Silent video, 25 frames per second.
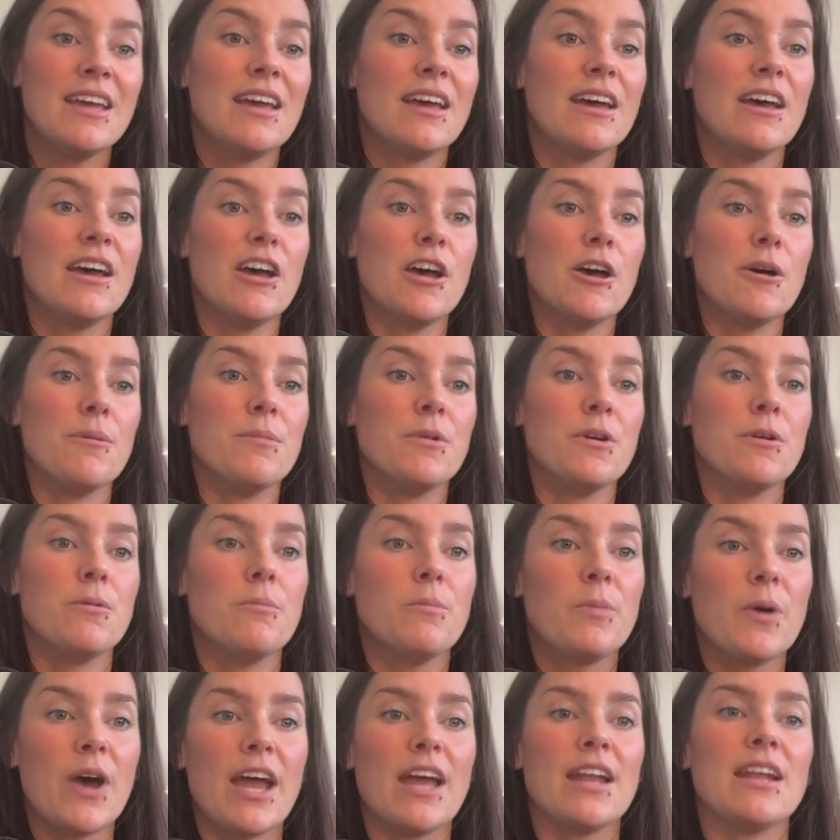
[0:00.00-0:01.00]

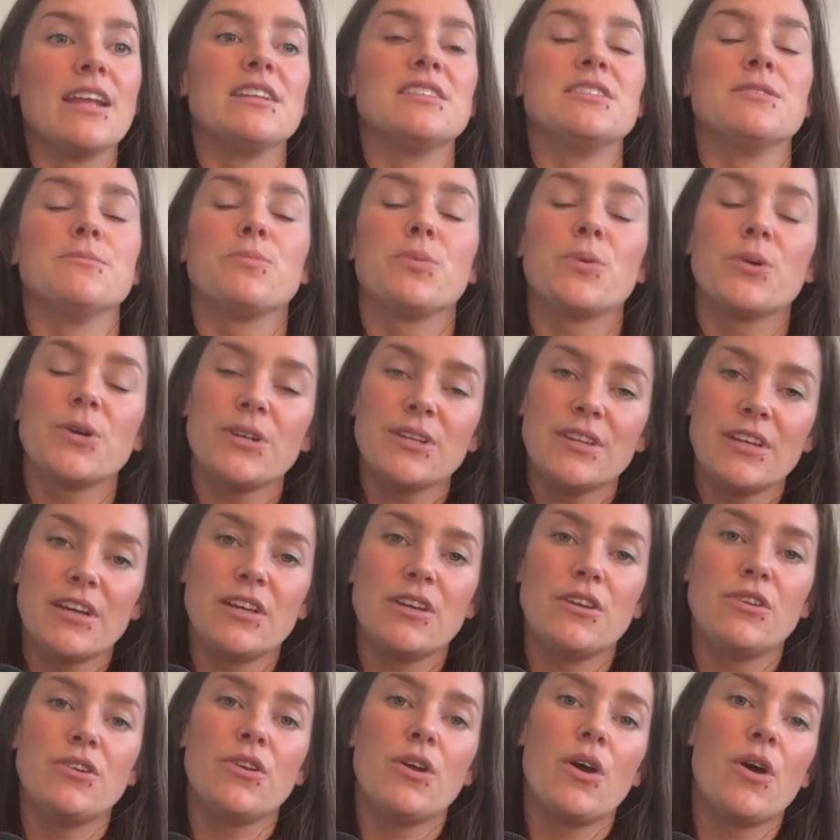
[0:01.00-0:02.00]
But it's important that
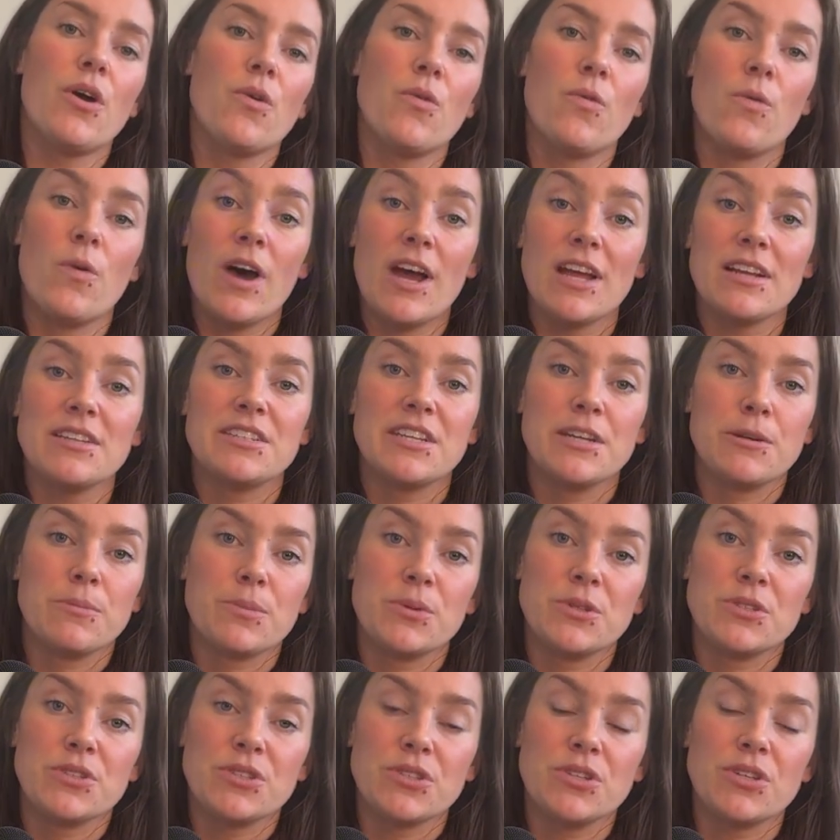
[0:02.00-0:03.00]
you know what
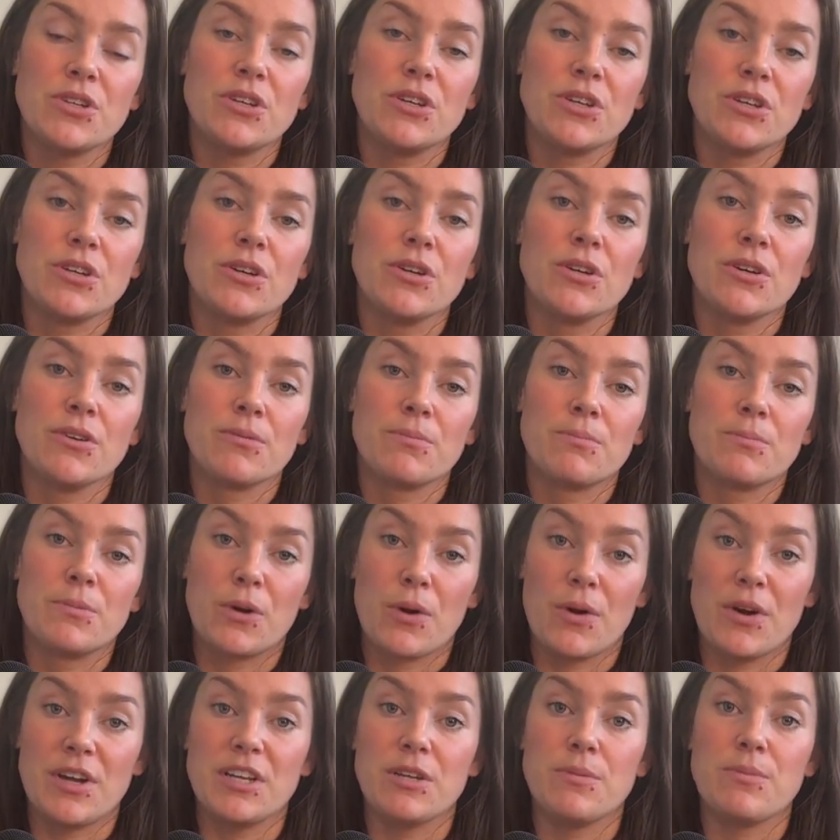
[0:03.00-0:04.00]
temperature you're
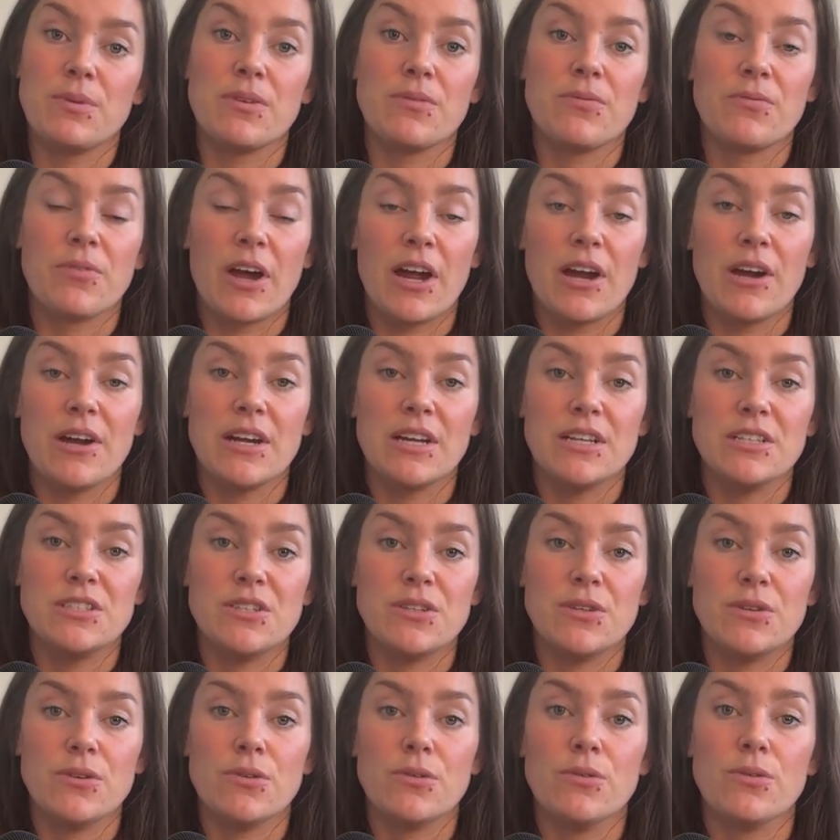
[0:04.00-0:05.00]
going to be firing
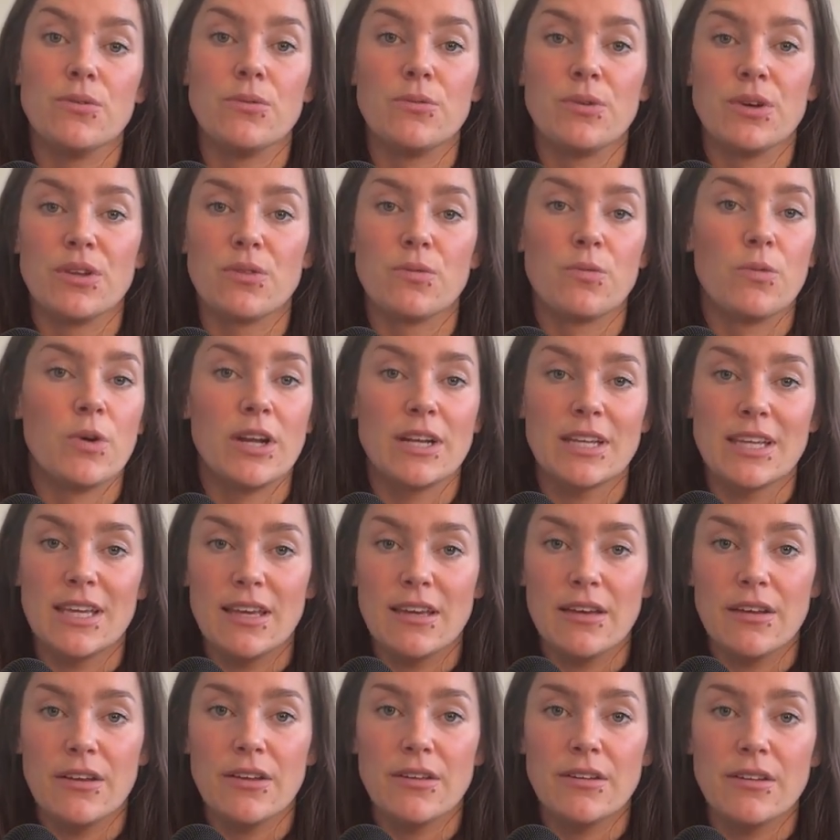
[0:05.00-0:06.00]
to with what
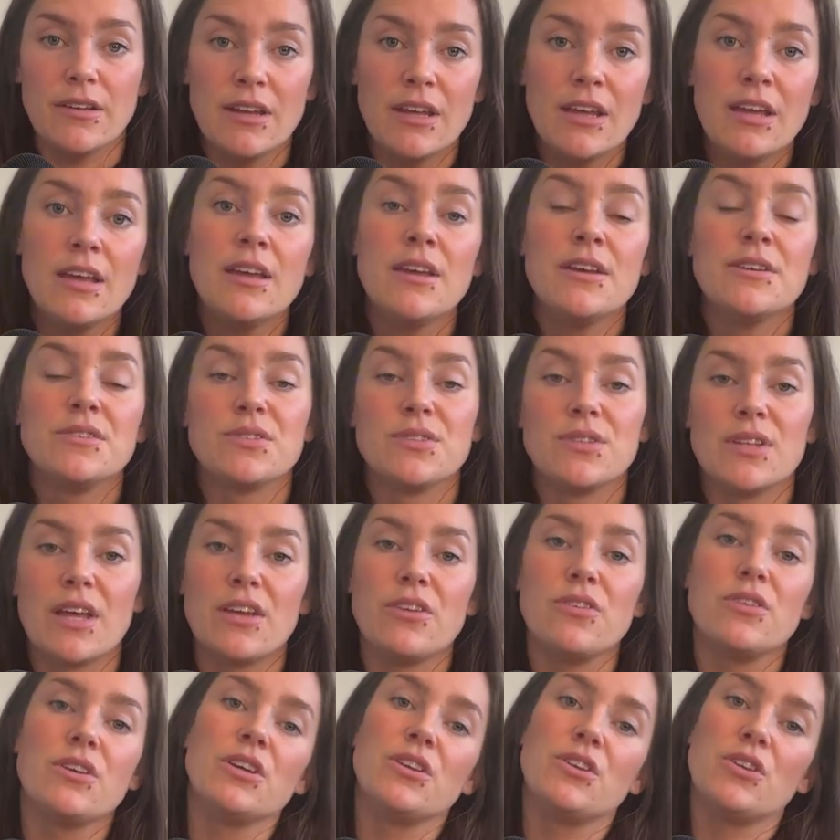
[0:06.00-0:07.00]
kiln so
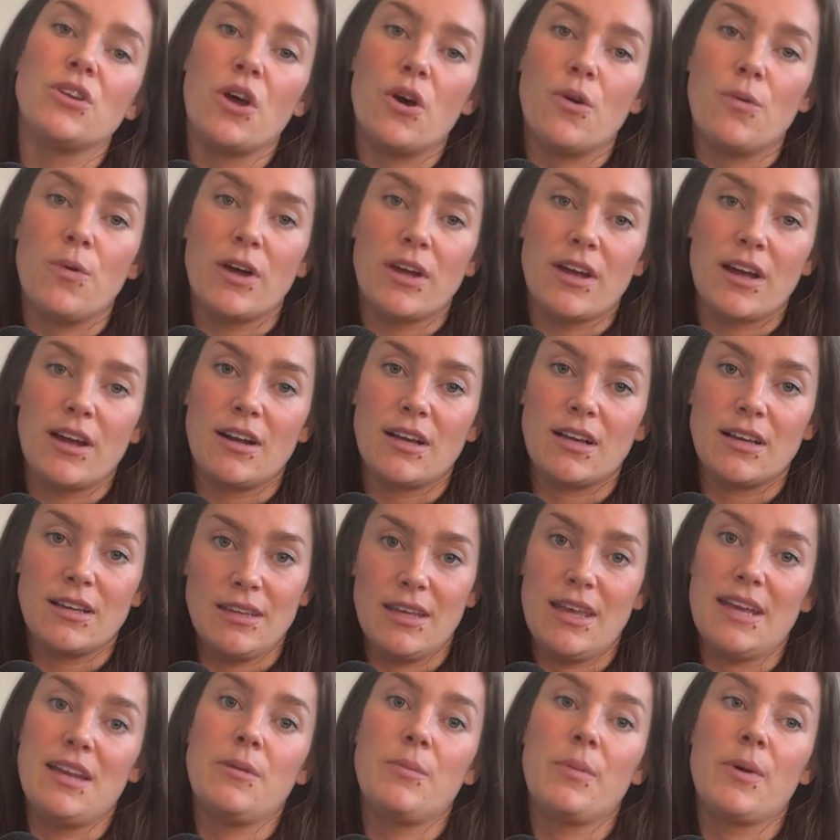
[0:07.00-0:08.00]
that you can know what kind of
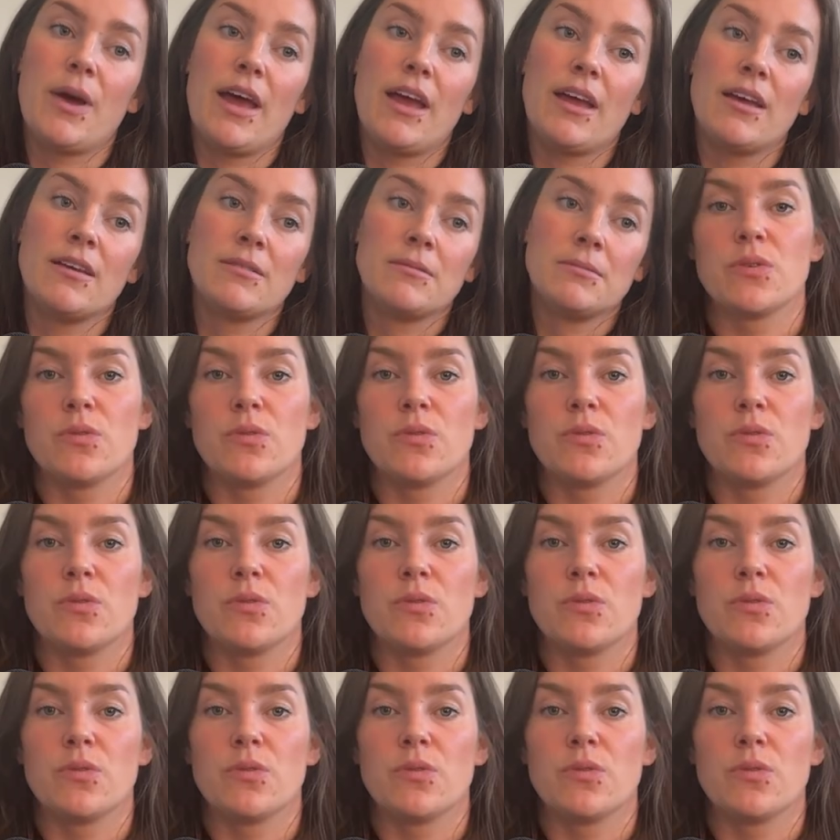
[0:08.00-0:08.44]
clay to buy.